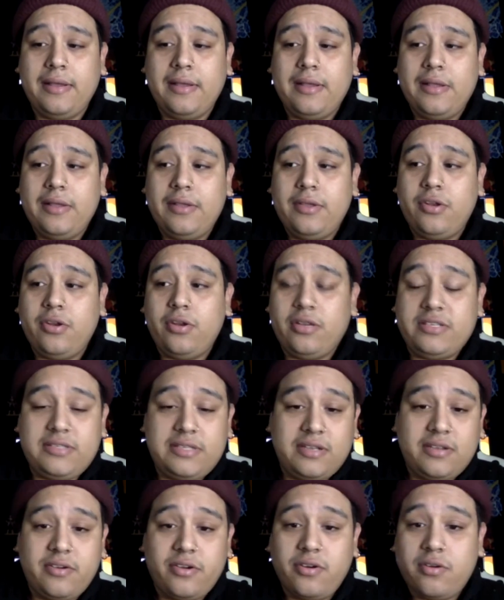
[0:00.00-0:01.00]
is
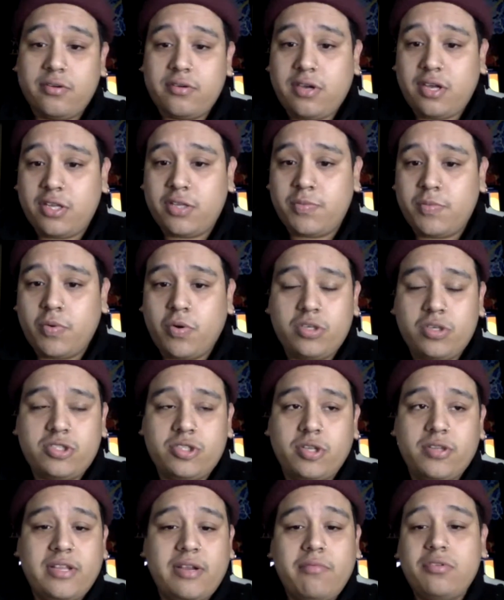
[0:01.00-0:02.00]
it gonna cost more?
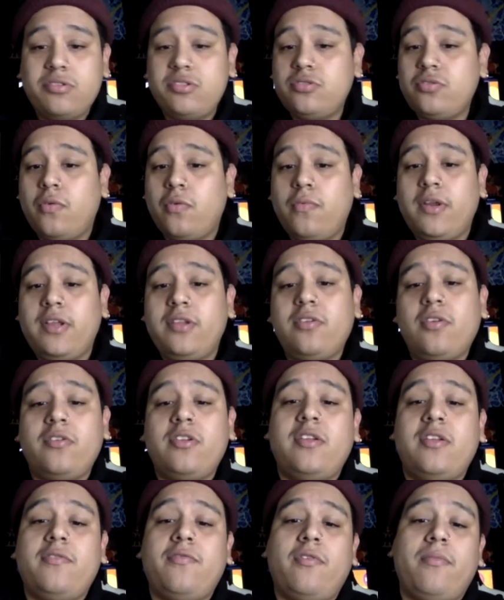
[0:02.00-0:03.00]
So there was no
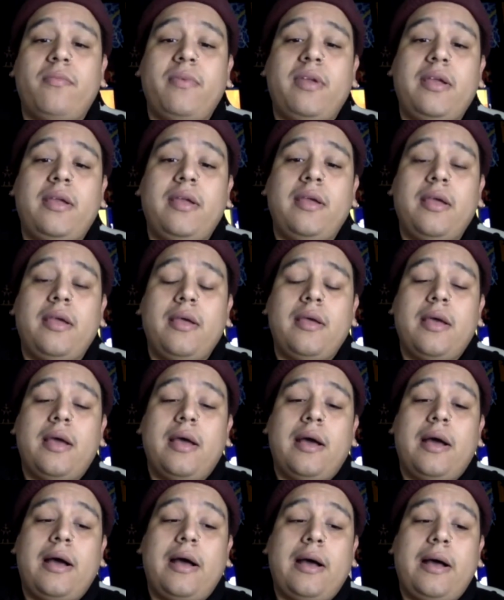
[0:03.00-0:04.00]
resources for me.
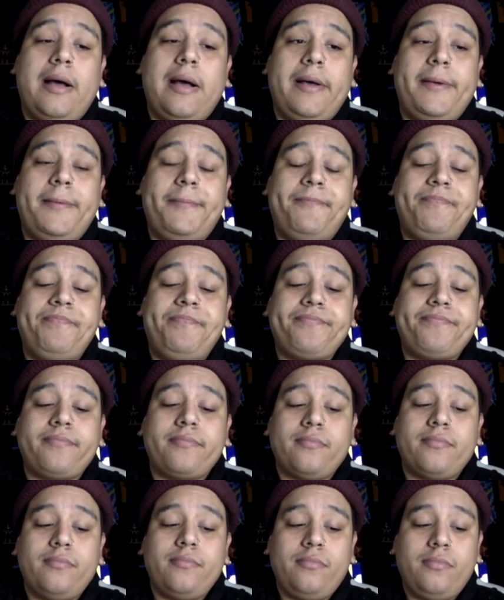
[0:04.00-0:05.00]
um
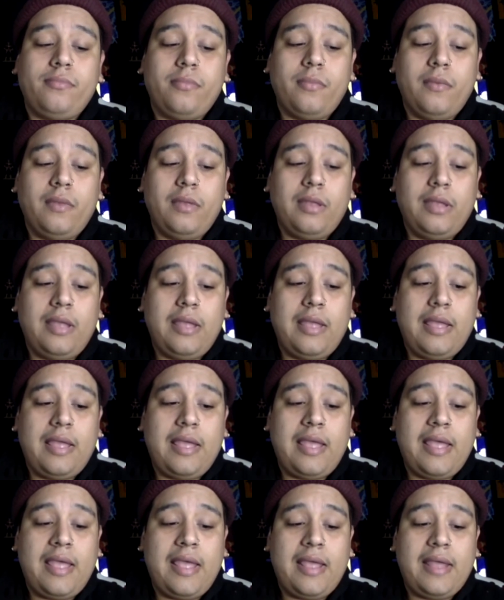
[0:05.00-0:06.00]

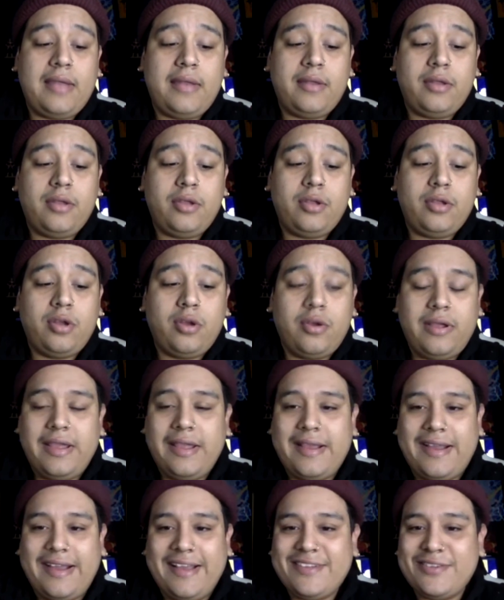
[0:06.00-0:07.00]
and in
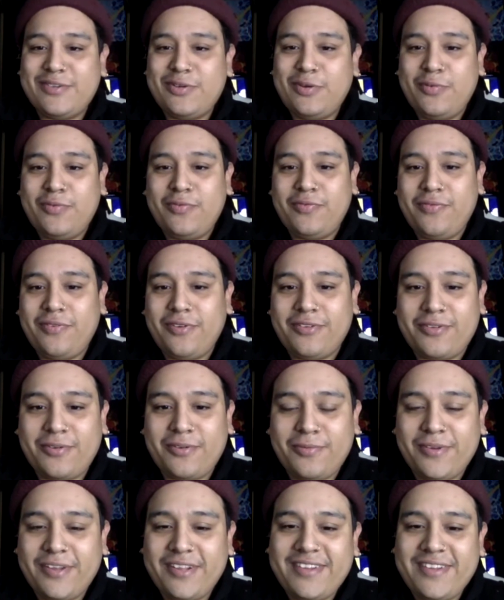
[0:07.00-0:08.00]
high school, for
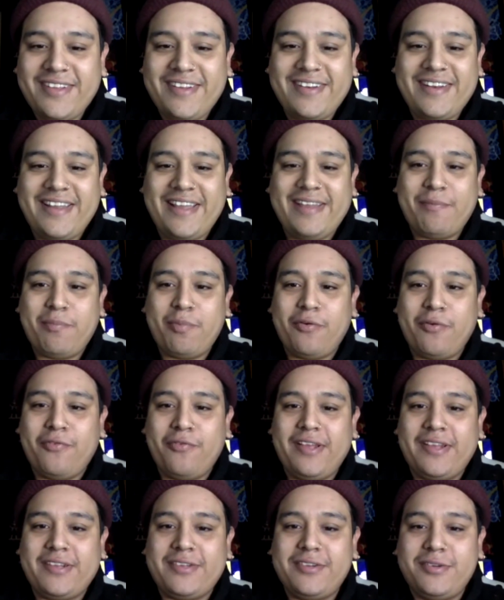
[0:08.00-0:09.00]
some reason, like
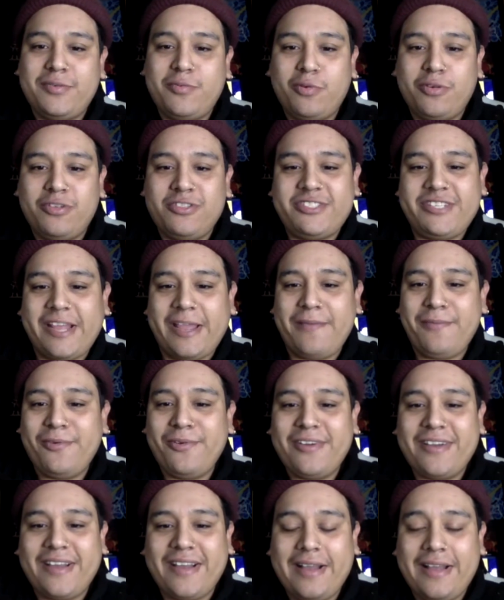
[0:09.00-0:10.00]
professor would shame
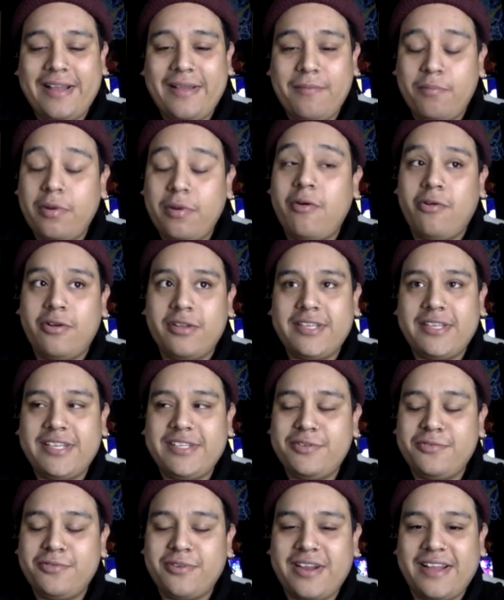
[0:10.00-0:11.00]
you, but what
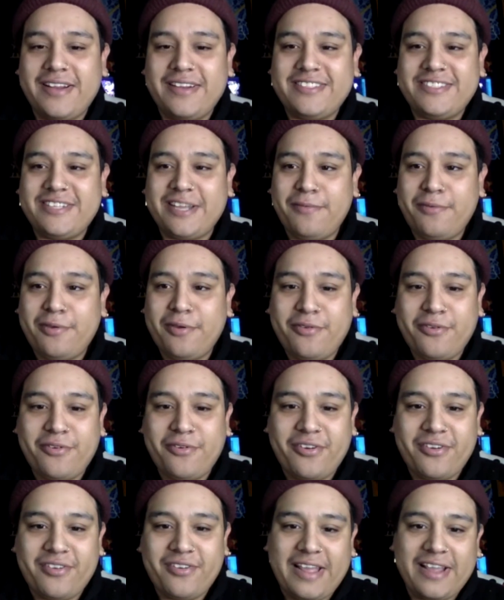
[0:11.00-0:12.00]
teacher would kind of shame you. You
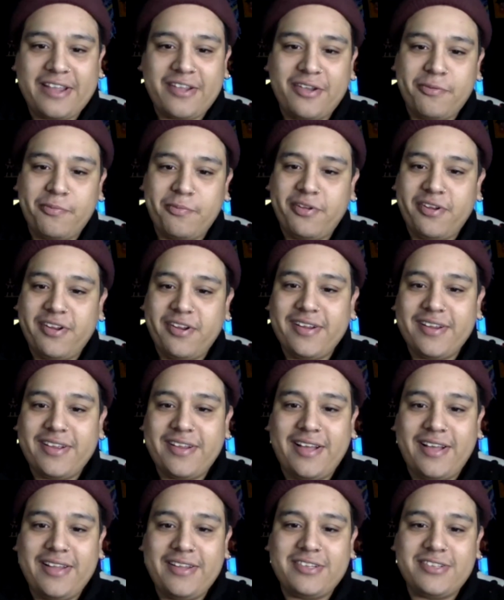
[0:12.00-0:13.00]
go to like a community
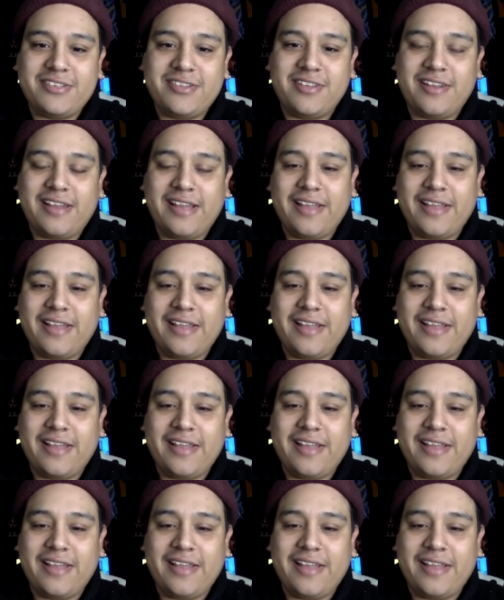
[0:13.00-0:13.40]
college, they're like,